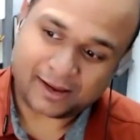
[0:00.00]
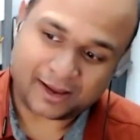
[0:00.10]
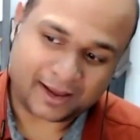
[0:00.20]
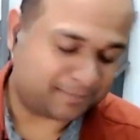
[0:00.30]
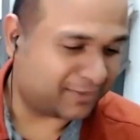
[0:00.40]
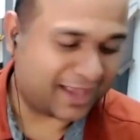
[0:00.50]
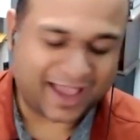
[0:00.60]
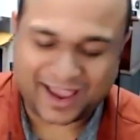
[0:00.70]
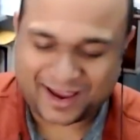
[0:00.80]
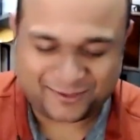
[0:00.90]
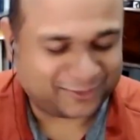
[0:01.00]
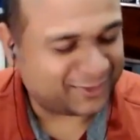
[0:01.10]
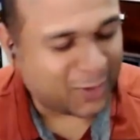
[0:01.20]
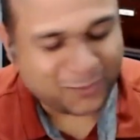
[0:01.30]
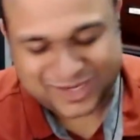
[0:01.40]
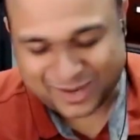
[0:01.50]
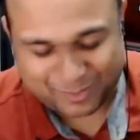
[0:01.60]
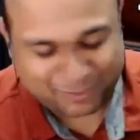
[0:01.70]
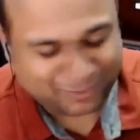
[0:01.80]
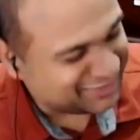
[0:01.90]
I've opened
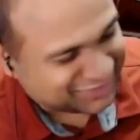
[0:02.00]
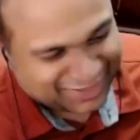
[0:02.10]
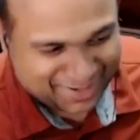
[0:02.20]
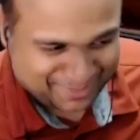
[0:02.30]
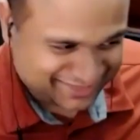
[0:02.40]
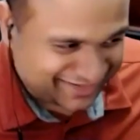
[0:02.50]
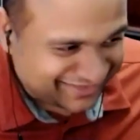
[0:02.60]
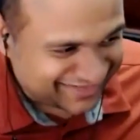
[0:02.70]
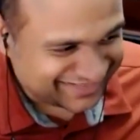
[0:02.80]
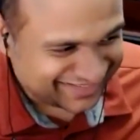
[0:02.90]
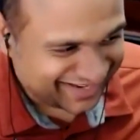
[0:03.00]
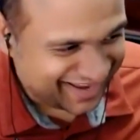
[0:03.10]
up a bunch of commentaries